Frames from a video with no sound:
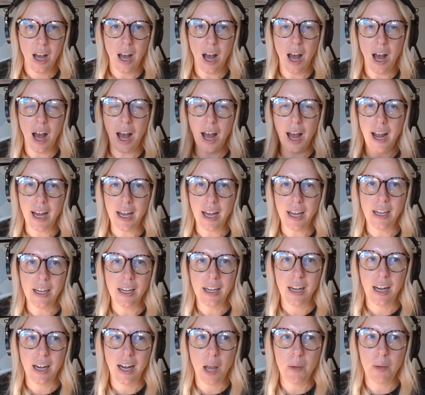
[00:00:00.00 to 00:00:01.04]

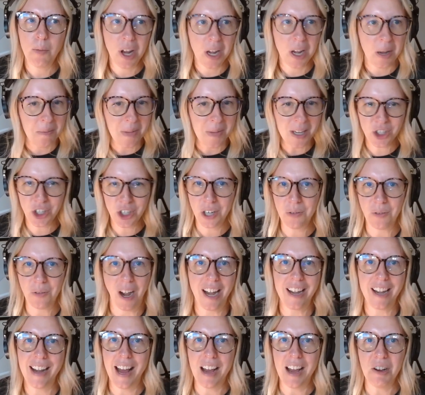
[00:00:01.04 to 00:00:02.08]
I am on a mission
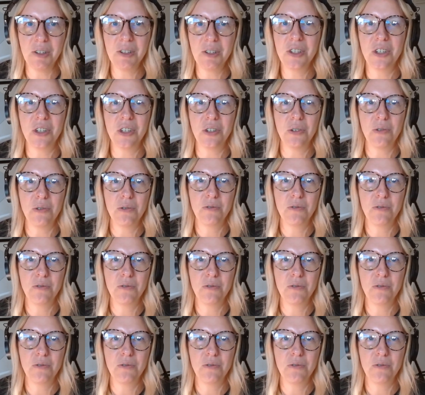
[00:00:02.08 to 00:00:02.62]
right now to